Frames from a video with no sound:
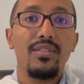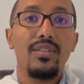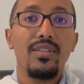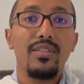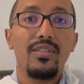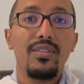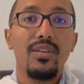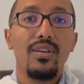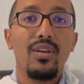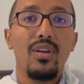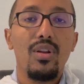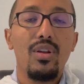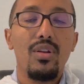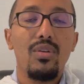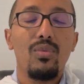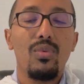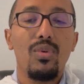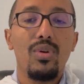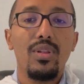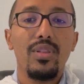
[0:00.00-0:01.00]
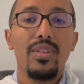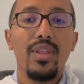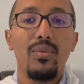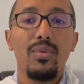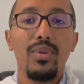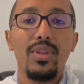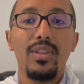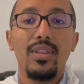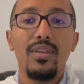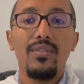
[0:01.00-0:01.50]
It's the current world that
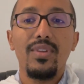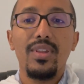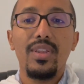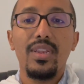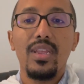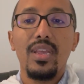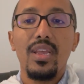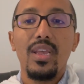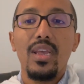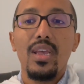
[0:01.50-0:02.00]
we live in.